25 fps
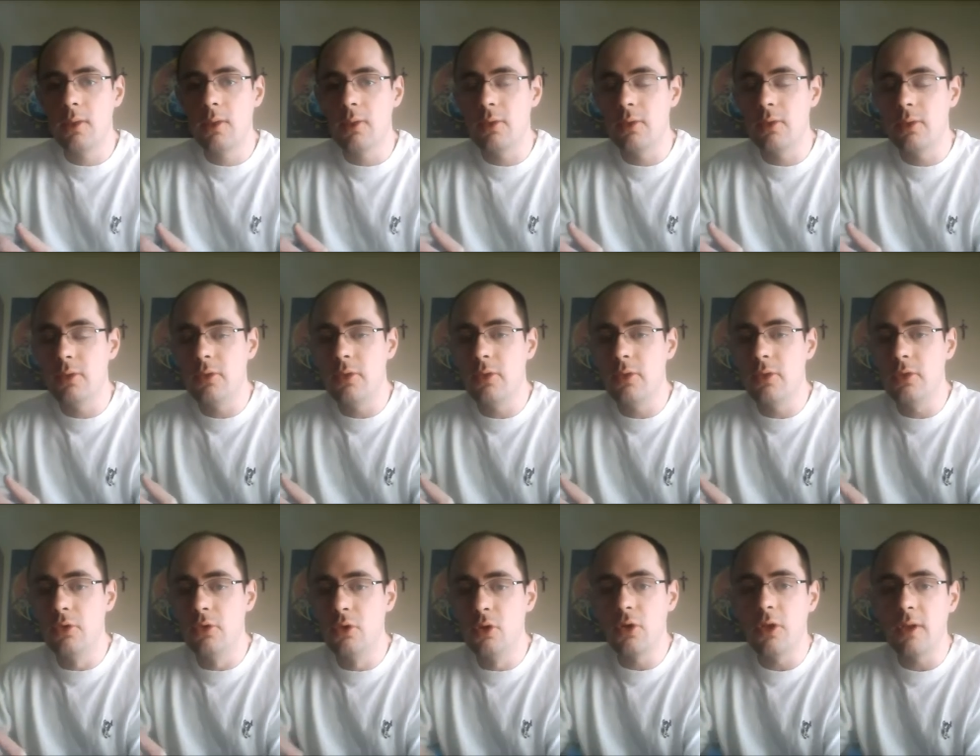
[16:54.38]

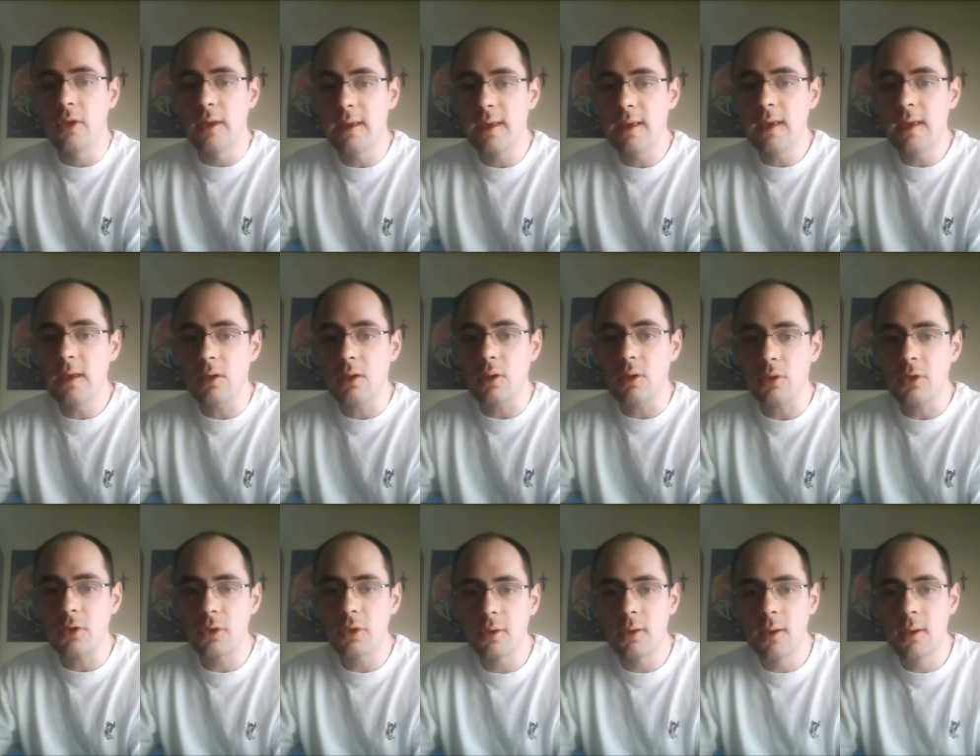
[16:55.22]
the
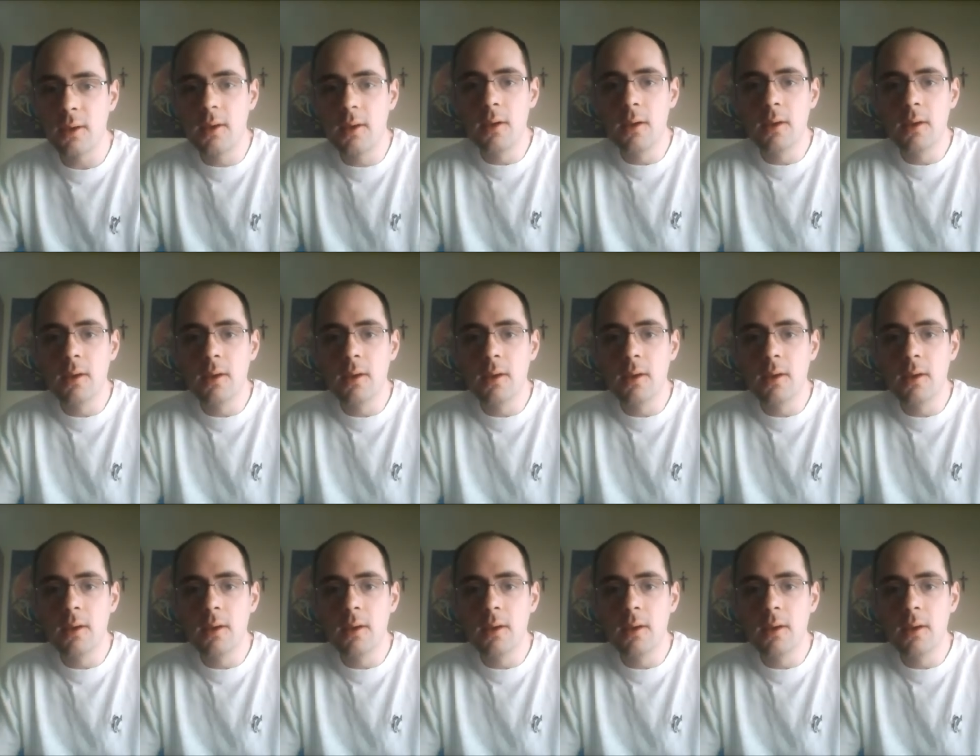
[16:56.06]
heels.